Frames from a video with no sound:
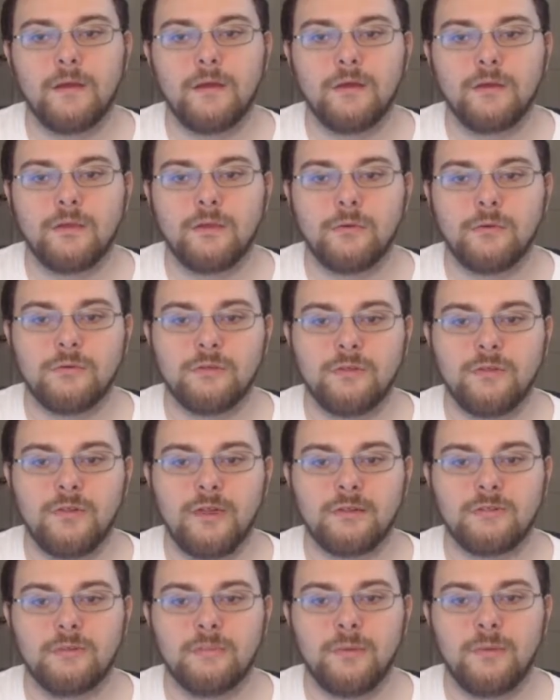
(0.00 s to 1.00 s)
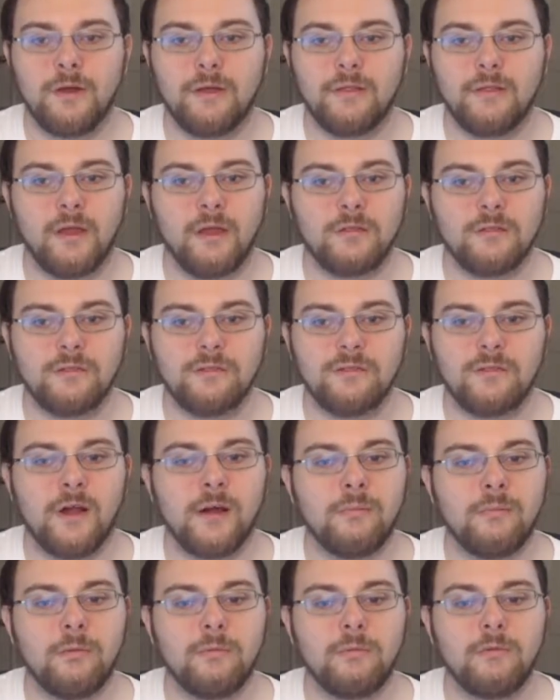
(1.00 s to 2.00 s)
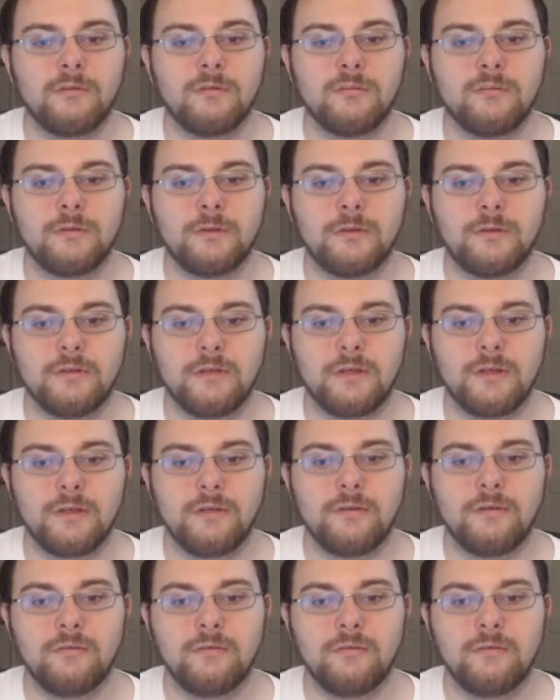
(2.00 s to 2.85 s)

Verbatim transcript: You were selected by the Unstoppable ability,